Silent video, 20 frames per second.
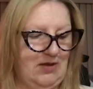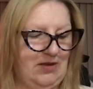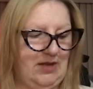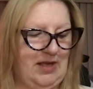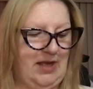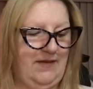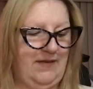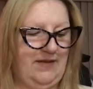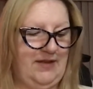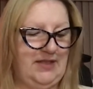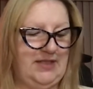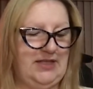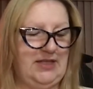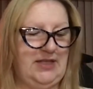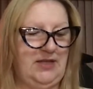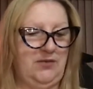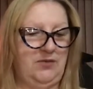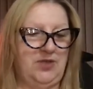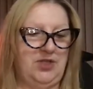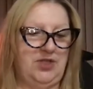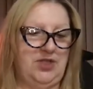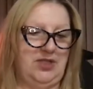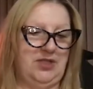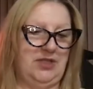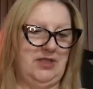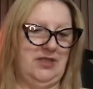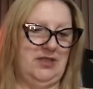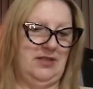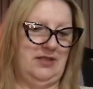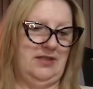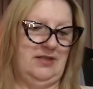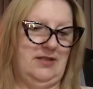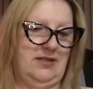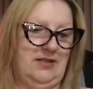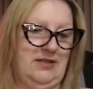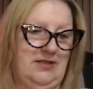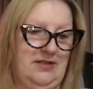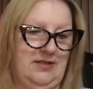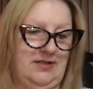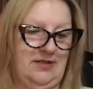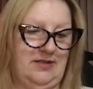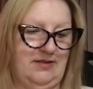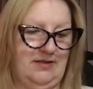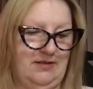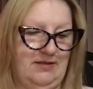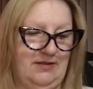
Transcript: KVD, which is